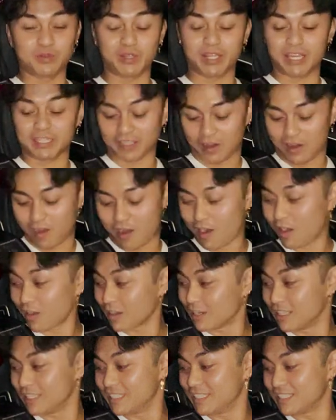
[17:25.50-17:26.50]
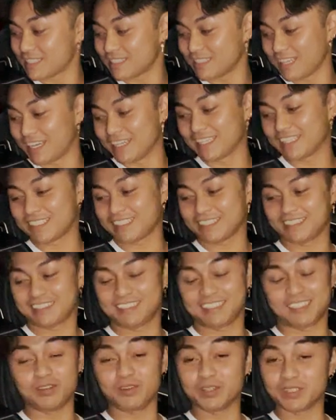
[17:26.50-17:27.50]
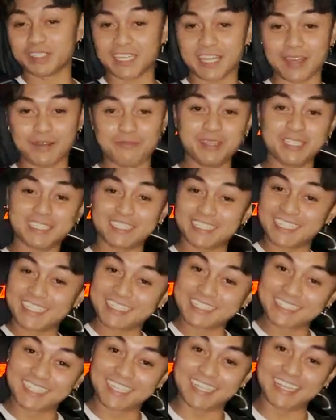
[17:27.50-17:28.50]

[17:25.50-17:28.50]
we got the harness, like, the only thing I'm missing is the